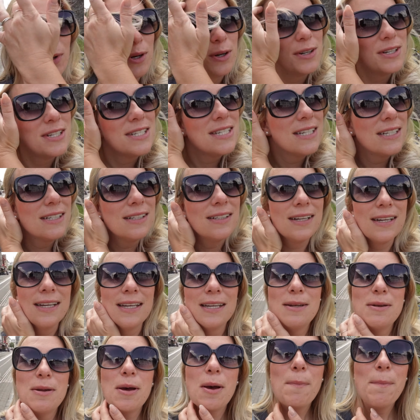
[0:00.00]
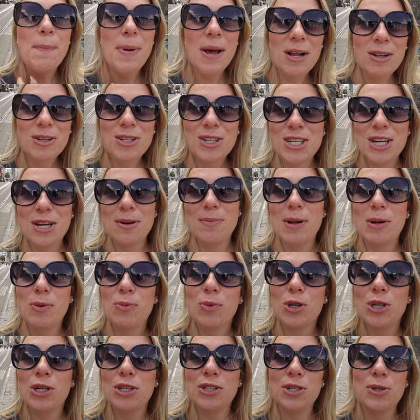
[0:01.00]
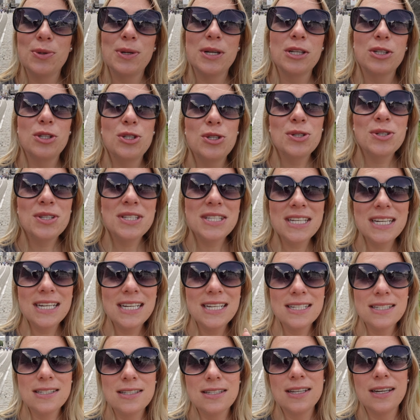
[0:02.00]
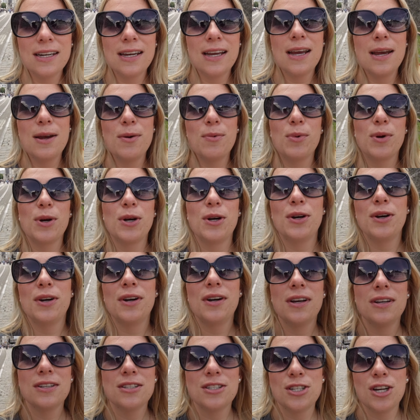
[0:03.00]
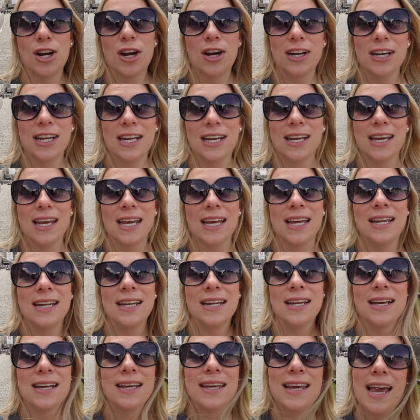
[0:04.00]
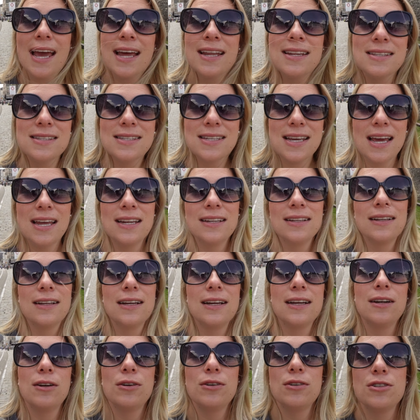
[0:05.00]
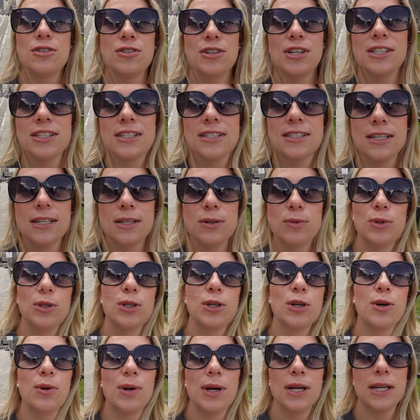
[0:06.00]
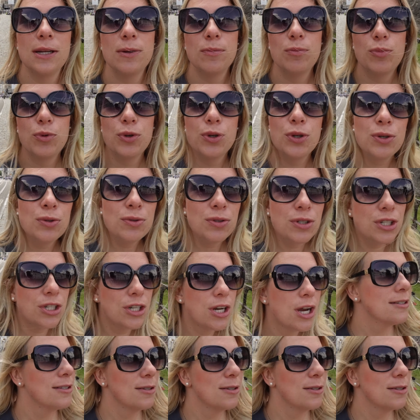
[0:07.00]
We're still in Belgium and we're doing two cities today. We're starting in Ghent and later during the day we'll go in Bruges.